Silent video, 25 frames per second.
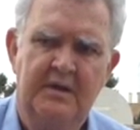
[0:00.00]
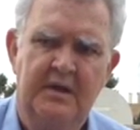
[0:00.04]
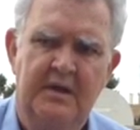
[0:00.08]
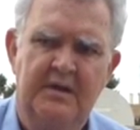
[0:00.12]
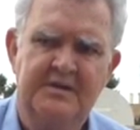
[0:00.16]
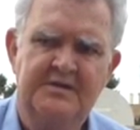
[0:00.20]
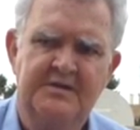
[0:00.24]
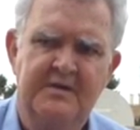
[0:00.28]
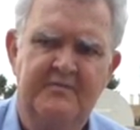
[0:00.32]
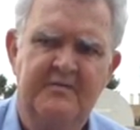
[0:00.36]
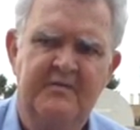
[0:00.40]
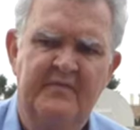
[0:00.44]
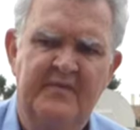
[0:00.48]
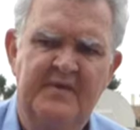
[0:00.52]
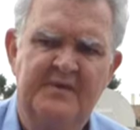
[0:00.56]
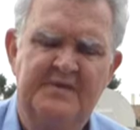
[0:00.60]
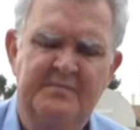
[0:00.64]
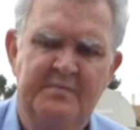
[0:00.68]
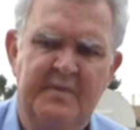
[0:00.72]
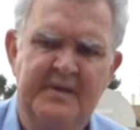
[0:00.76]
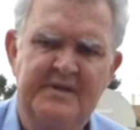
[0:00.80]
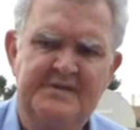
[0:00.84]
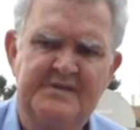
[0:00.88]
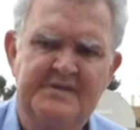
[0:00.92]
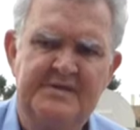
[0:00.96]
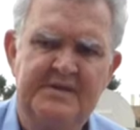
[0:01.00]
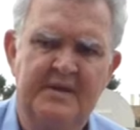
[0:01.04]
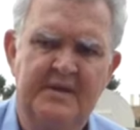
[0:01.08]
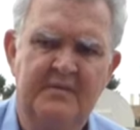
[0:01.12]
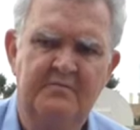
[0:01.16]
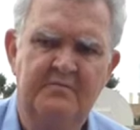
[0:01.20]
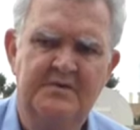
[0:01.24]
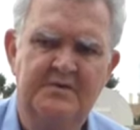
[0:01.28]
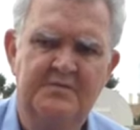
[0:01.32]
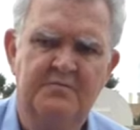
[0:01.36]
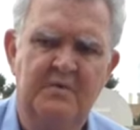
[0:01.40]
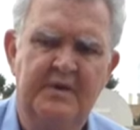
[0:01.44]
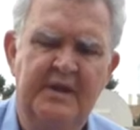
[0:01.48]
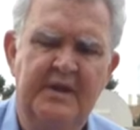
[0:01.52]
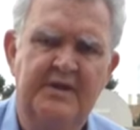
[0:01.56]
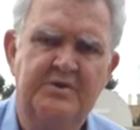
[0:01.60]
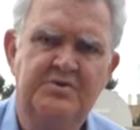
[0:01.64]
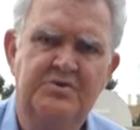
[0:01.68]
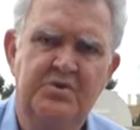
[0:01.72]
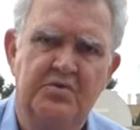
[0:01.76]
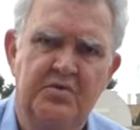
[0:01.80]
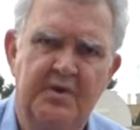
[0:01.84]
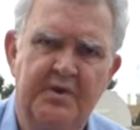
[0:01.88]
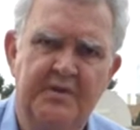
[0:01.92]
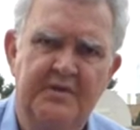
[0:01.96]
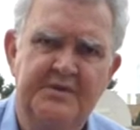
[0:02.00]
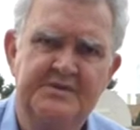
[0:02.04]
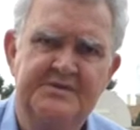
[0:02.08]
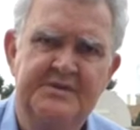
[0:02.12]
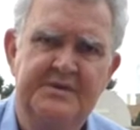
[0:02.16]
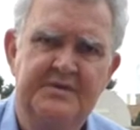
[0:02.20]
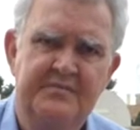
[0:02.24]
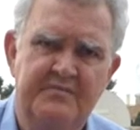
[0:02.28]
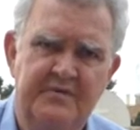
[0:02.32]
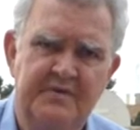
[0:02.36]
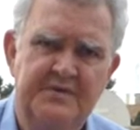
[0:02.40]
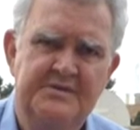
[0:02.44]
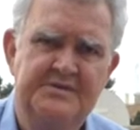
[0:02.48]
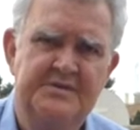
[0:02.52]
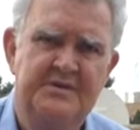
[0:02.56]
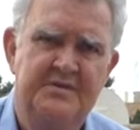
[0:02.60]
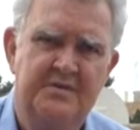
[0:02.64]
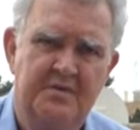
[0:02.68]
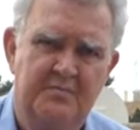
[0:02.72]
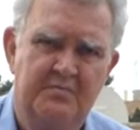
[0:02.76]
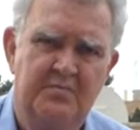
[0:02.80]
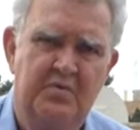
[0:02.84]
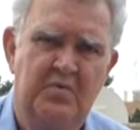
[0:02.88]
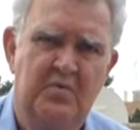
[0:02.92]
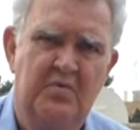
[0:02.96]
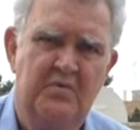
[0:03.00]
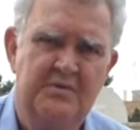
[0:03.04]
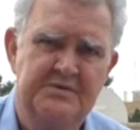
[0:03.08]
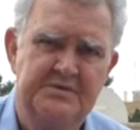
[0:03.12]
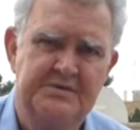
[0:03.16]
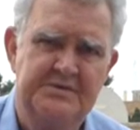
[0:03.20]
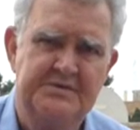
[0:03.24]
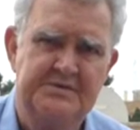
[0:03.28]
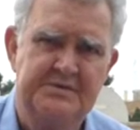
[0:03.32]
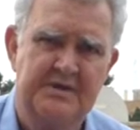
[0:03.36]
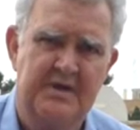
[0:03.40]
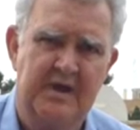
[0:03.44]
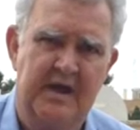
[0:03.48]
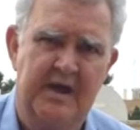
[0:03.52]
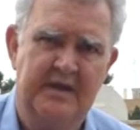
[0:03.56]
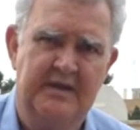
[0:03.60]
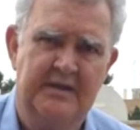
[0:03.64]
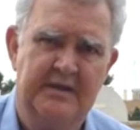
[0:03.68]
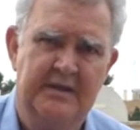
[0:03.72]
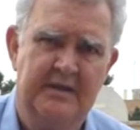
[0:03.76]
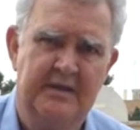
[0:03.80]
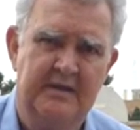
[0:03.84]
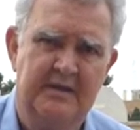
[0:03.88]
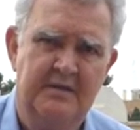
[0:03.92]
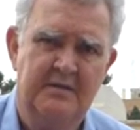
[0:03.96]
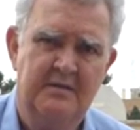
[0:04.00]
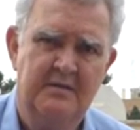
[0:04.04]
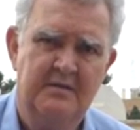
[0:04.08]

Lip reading: And some of his best thing was when he joined the St. Vincent de Paul Society.